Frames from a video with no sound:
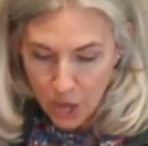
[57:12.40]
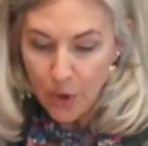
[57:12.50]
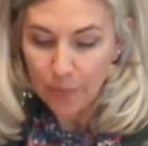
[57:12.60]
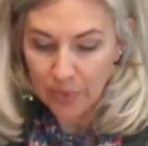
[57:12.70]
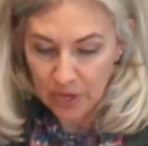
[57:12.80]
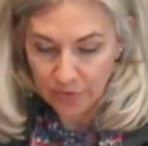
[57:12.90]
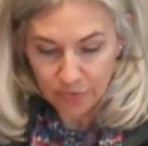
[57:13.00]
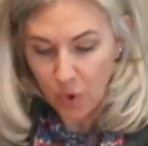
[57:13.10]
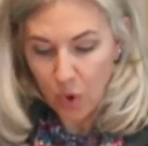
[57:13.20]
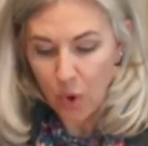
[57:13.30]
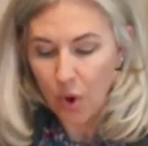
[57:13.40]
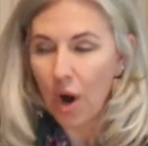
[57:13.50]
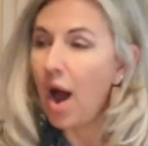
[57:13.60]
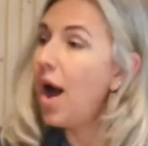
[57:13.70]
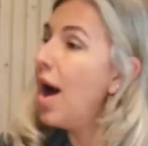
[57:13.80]

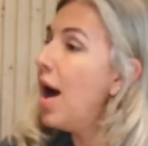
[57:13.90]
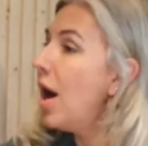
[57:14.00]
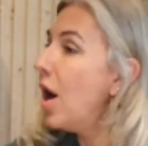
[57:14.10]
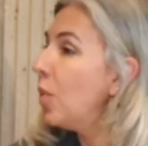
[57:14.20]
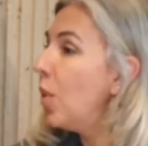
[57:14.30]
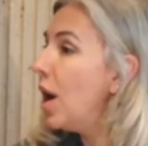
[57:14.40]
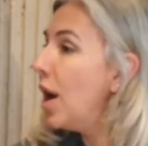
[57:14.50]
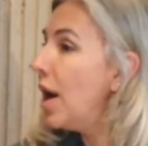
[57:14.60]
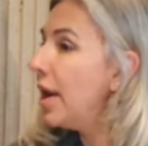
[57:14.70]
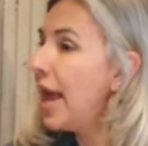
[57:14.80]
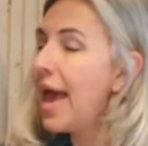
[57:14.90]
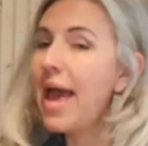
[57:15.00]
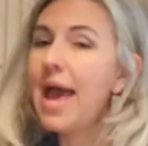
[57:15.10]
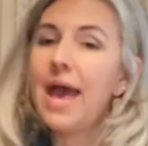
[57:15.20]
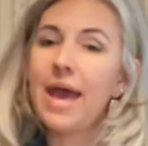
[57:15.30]
Before our one
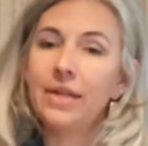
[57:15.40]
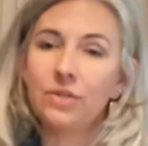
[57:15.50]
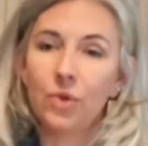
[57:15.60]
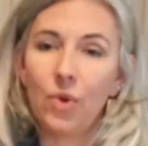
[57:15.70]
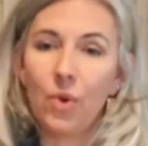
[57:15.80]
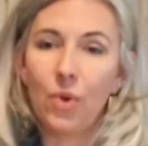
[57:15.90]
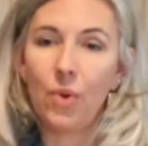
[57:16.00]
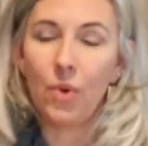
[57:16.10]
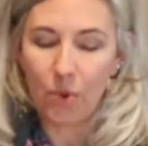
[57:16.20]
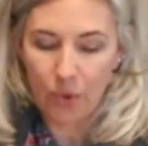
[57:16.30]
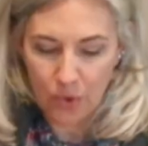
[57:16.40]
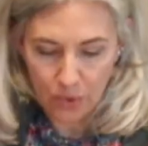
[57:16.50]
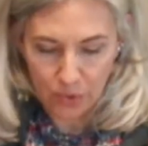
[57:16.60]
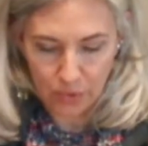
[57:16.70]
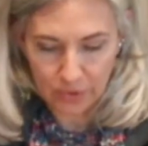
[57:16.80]
and
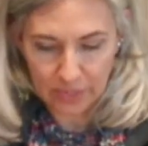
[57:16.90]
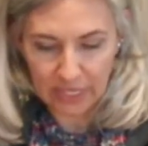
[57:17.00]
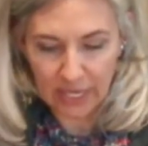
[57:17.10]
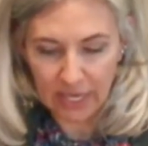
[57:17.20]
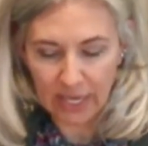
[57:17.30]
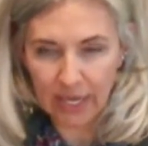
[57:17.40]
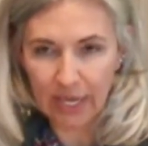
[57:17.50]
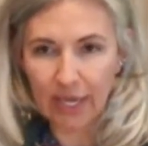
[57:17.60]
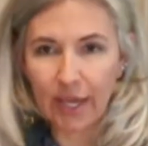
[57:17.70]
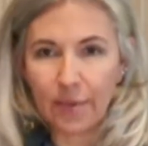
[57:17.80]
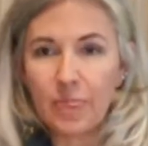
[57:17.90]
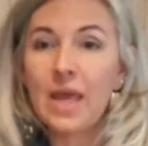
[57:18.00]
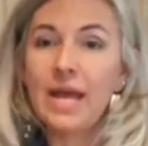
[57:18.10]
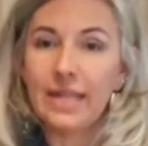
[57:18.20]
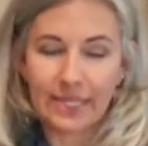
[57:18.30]
only.
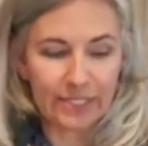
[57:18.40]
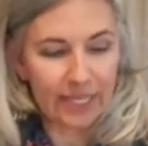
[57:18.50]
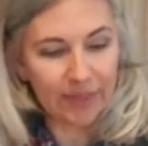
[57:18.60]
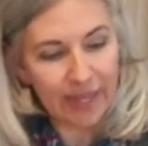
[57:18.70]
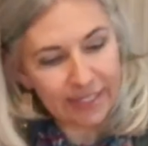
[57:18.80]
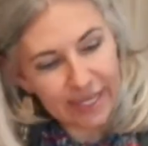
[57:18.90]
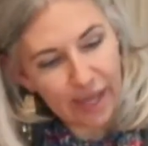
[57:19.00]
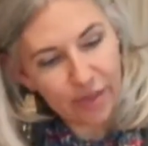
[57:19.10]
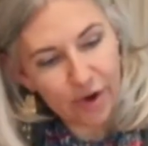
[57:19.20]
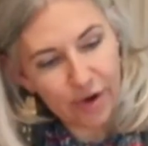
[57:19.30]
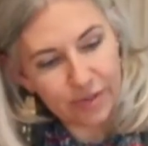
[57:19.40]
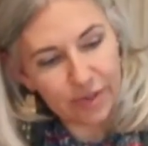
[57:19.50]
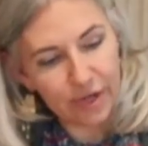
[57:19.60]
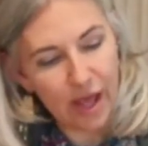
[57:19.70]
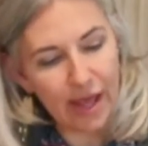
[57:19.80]
Let's sing that together. It's a
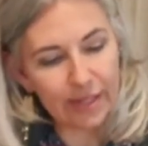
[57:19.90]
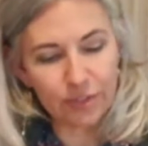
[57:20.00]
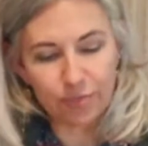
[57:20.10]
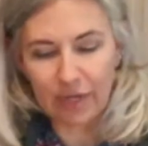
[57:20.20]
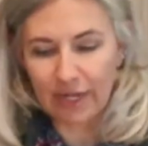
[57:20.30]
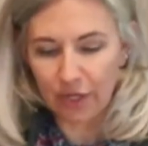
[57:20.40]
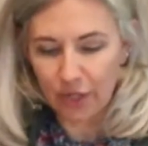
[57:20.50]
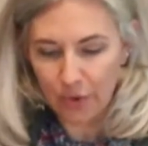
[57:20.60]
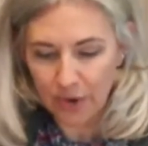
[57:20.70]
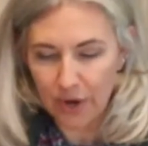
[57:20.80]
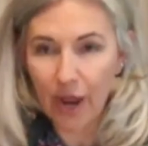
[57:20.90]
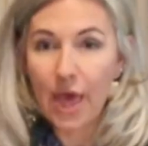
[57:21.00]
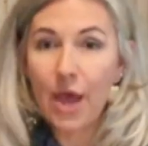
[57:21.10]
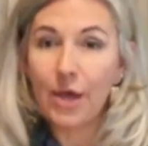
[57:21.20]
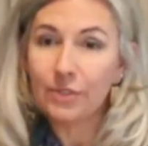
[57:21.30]
little high. Let's make it a little lower.
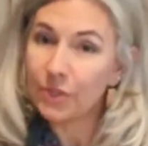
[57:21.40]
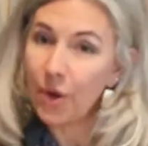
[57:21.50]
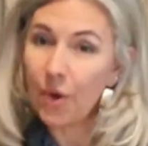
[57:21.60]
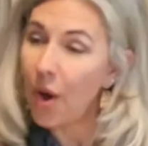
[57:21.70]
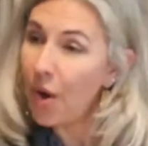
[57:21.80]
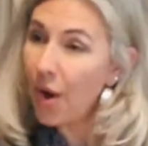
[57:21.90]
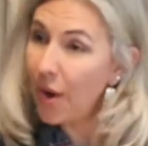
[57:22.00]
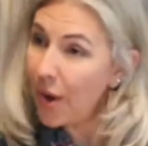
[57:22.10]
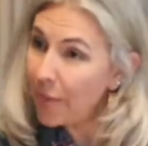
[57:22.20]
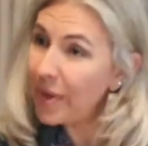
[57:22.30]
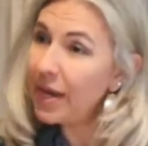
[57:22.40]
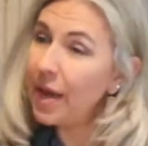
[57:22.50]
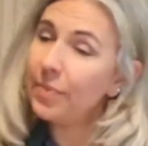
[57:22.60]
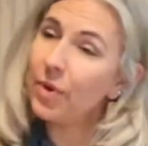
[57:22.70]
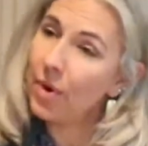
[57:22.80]
So open
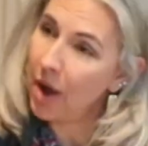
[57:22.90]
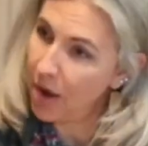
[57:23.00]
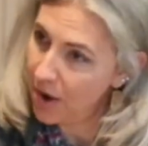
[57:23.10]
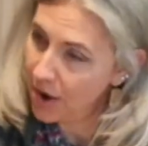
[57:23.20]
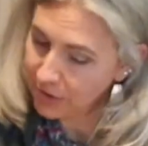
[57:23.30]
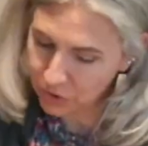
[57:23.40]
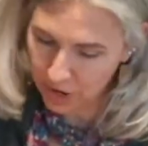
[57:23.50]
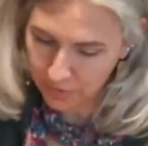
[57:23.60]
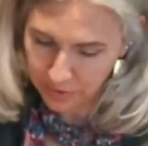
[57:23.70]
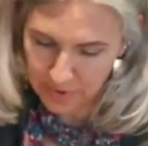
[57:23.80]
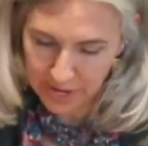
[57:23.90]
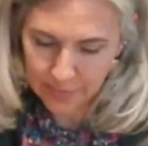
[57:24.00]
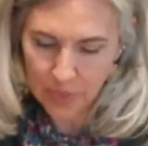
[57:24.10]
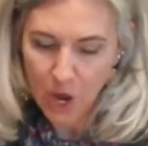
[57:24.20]
up your heart. Try with me.